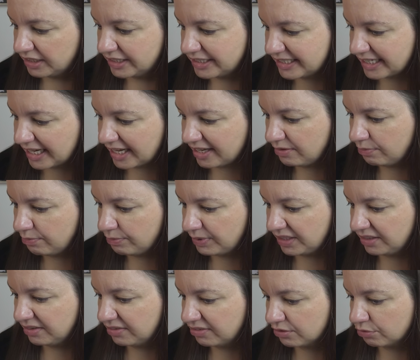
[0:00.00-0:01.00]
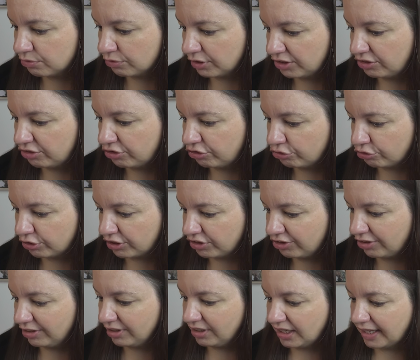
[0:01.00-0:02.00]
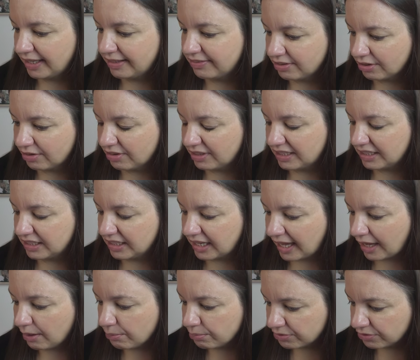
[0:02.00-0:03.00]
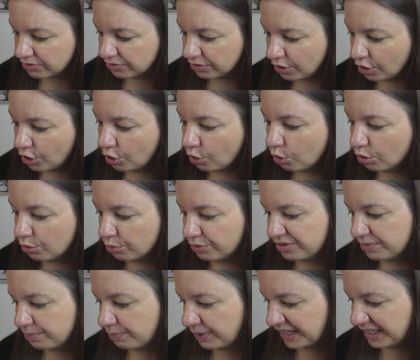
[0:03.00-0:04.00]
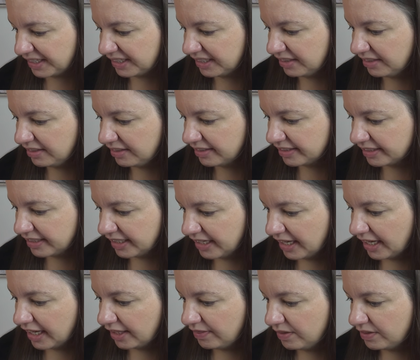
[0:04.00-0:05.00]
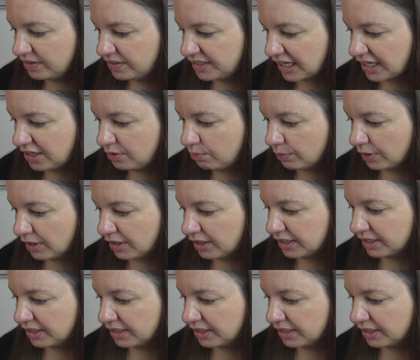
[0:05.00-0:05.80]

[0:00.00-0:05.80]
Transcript: Dead means the registration has already lapsed or was abandoned, and the dead mark